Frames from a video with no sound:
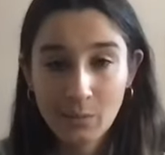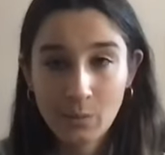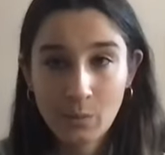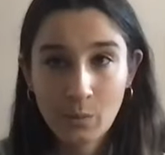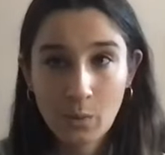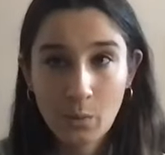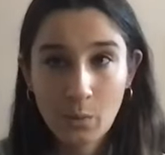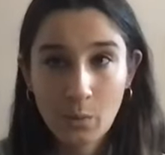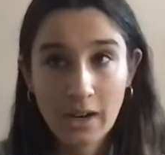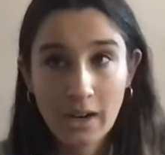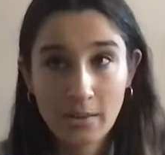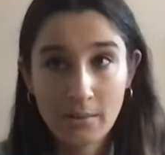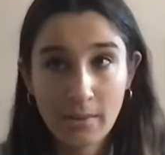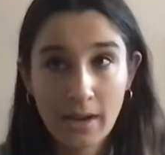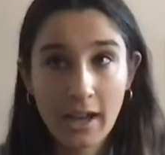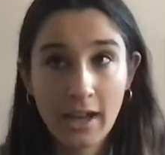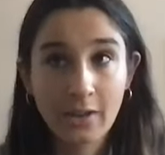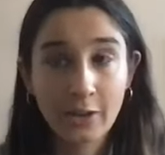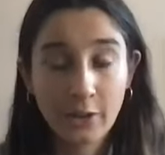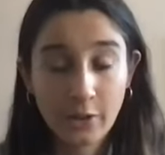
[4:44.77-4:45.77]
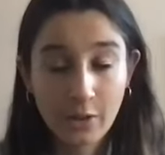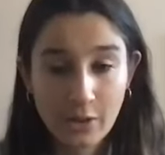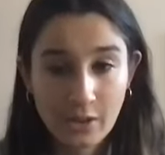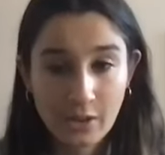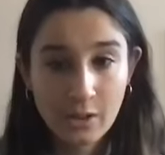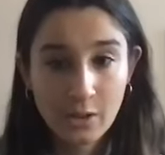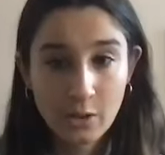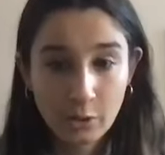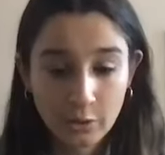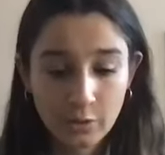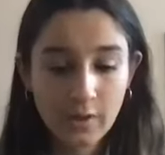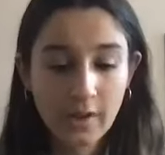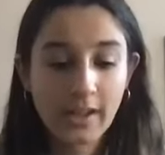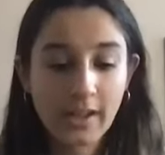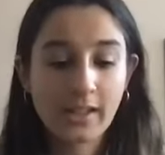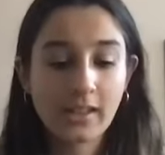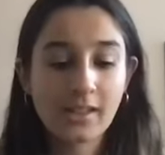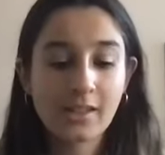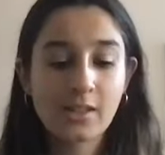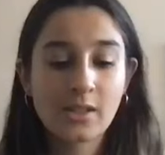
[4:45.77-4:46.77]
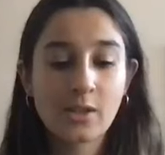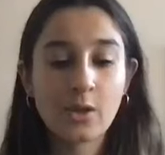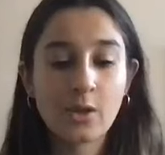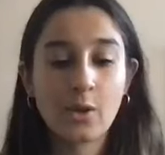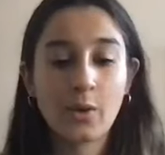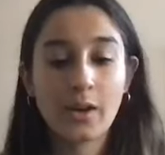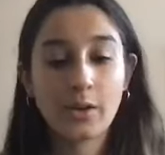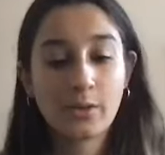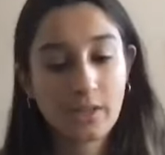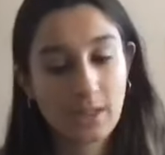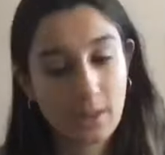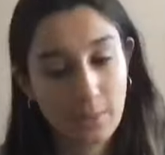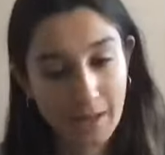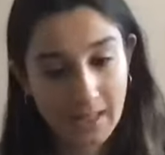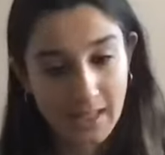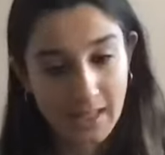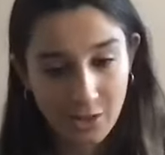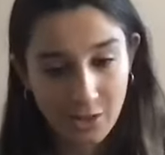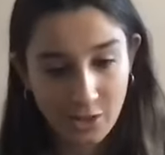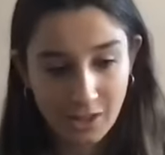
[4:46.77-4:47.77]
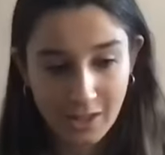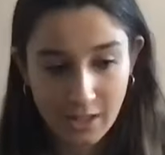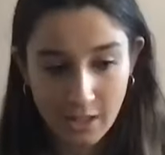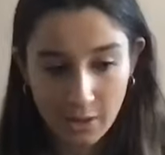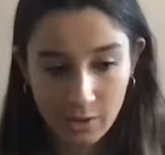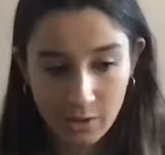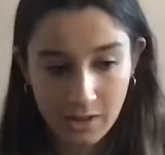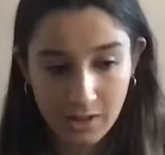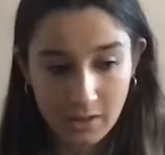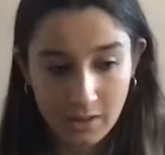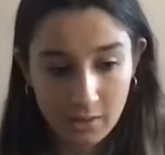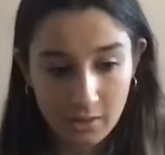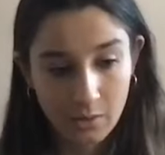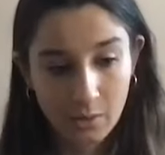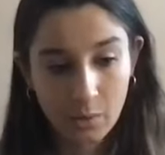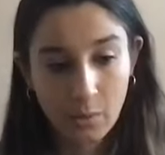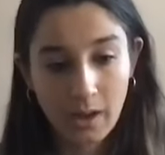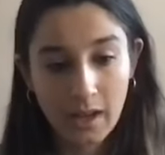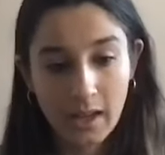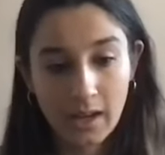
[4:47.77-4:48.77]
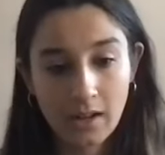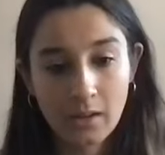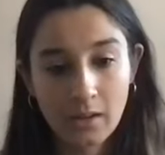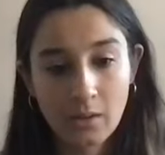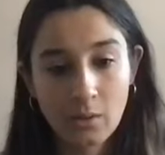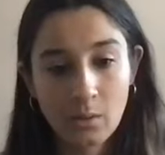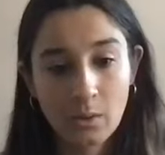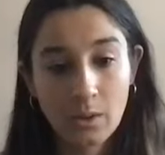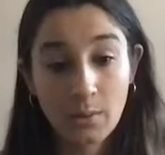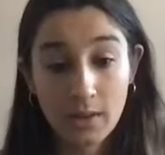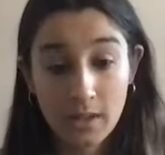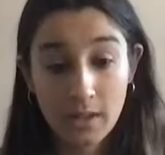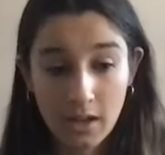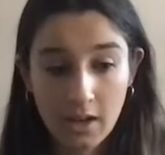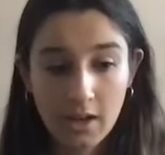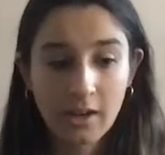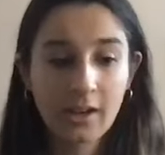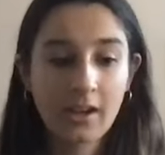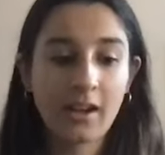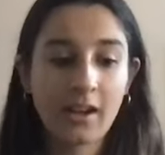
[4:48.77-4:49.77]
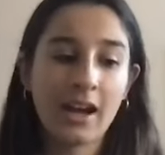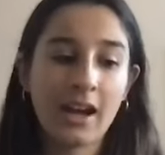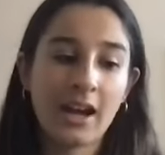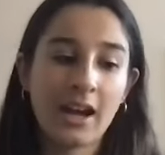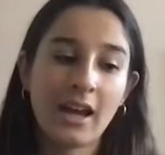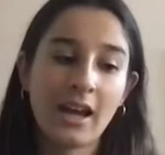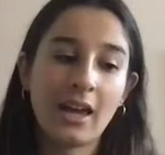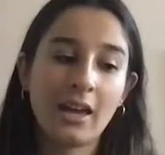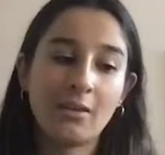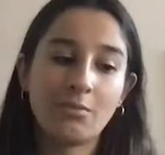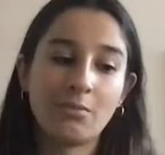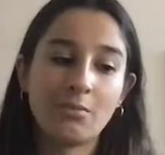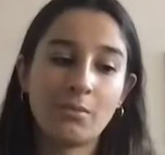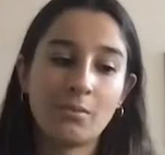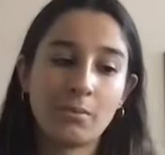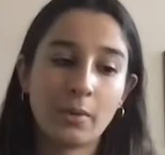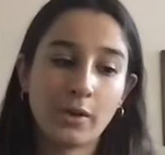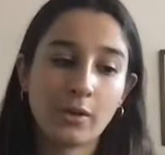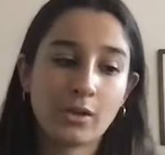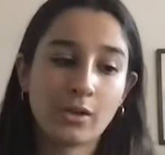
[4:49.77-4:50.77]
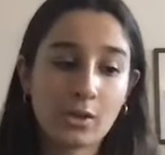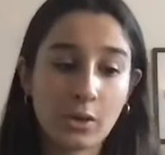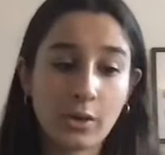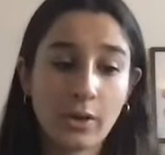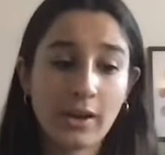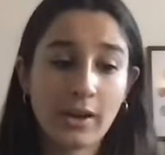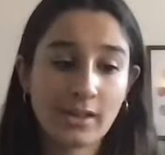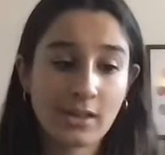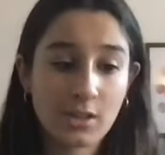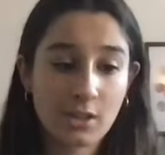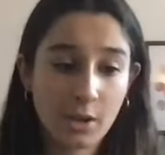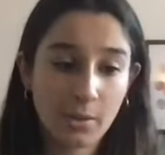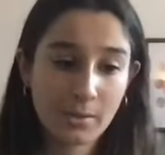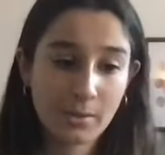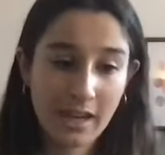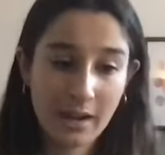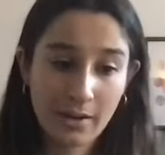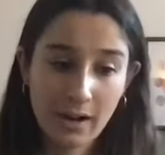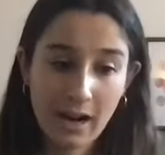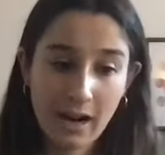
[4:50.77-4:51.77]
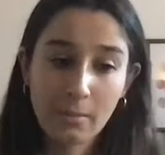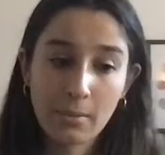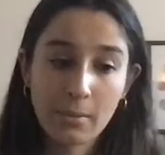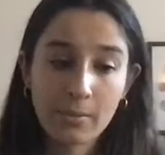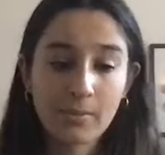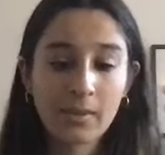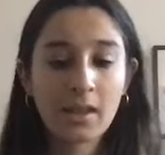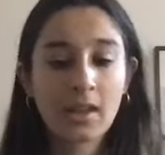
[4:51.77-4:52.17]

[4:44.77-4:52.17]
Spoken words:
one of my close school friends who had also been sexually assaulted when we were young, and I both saw and stopped that rape,